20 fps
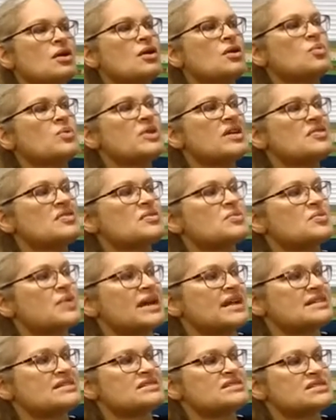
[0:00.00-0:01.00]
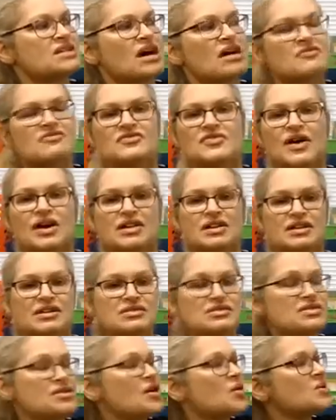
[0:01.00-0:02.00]
When the rain stopped
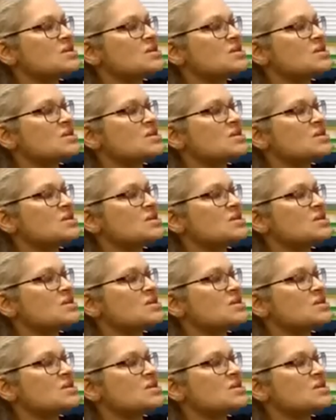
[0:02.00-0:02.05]
falling, Noah